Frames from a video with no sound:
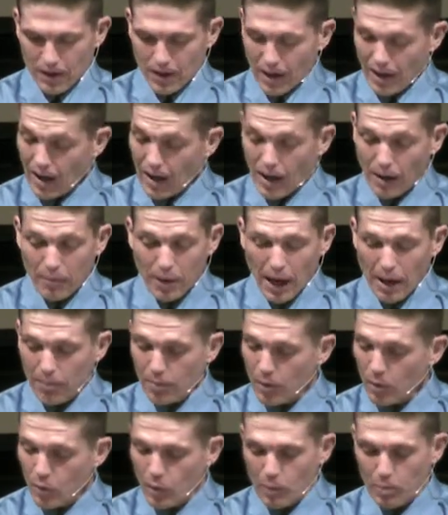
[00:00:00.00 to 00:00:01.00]
And I'm
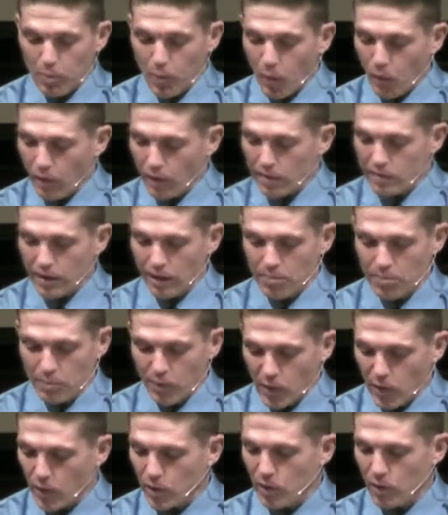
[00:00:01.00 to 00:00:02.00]
happy to report that
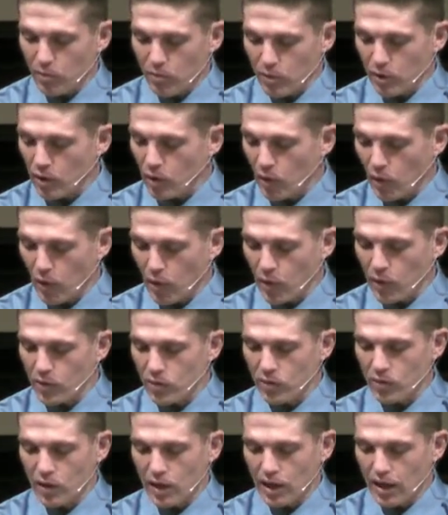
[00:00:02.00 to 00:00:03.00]
both of the
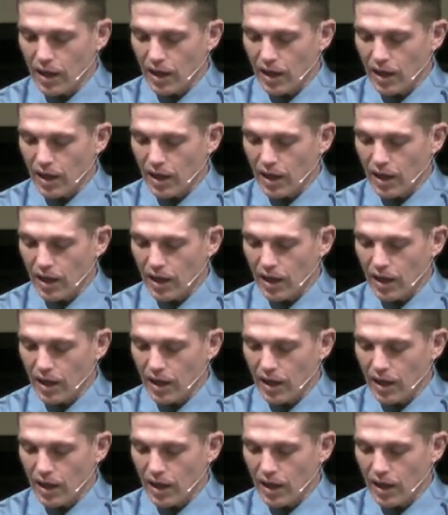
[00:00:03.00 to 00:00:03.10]
goals